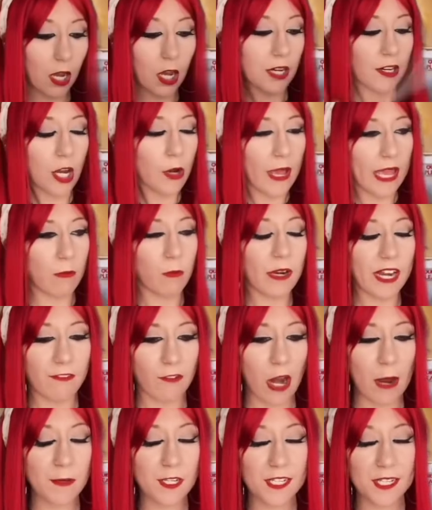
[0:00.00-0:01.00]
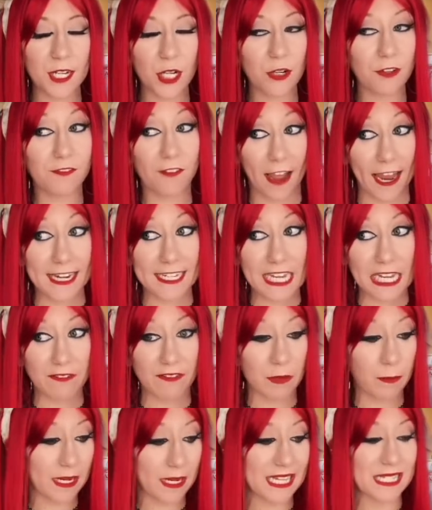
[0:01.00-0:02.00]
Ugh, okay, whatever. I'm just gonna go find
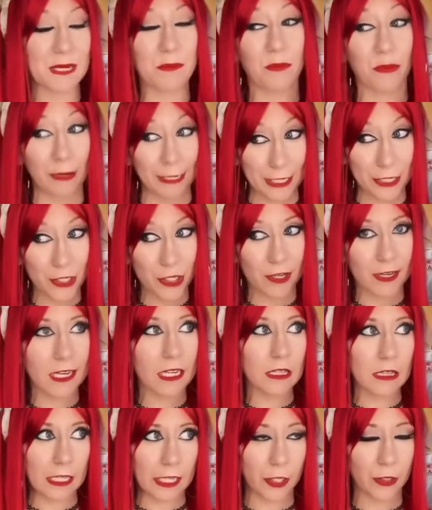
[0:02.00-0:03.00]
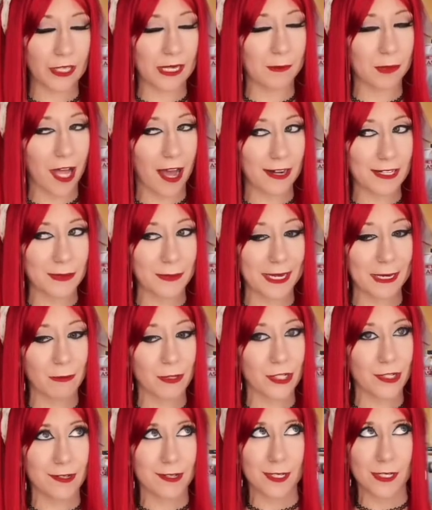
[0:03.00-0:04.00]
David because I'm pretty sure he literally blocked me,
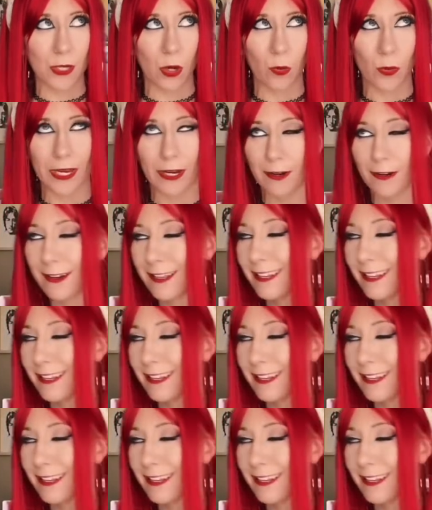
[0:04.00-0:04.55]
which is so weird.